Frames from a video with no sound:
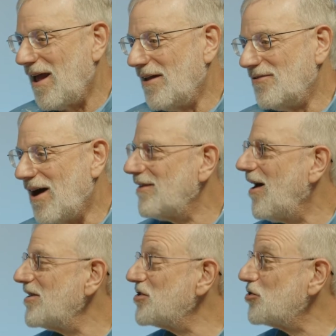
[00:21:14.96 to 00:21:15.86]

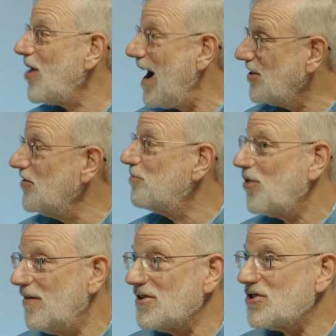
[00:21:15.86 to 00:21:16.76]
not as attractive
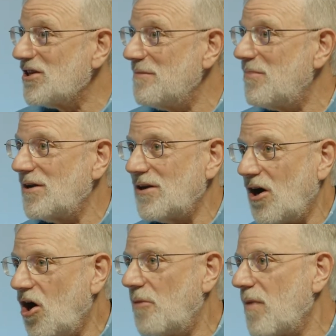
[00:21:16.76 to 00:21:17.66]
previously, but
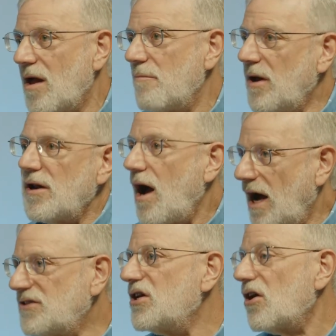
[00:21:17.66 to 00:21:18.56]
but I
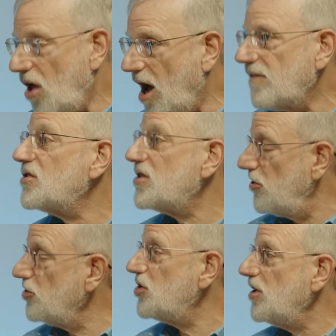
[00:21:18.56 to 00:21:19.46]
see a lot of
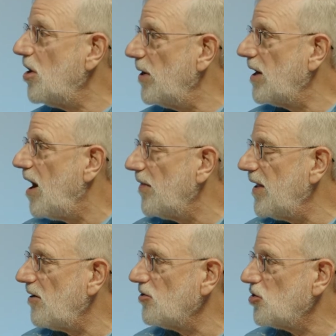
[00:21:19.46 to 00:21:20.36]
synergy going on
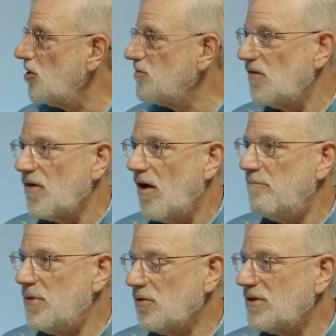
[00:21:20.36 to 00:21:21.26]
there in terms of
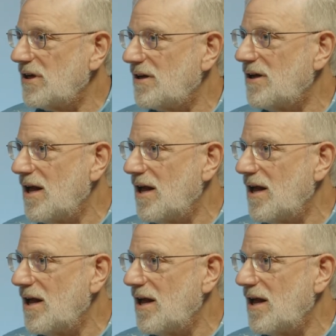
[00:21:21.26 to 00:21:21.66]
building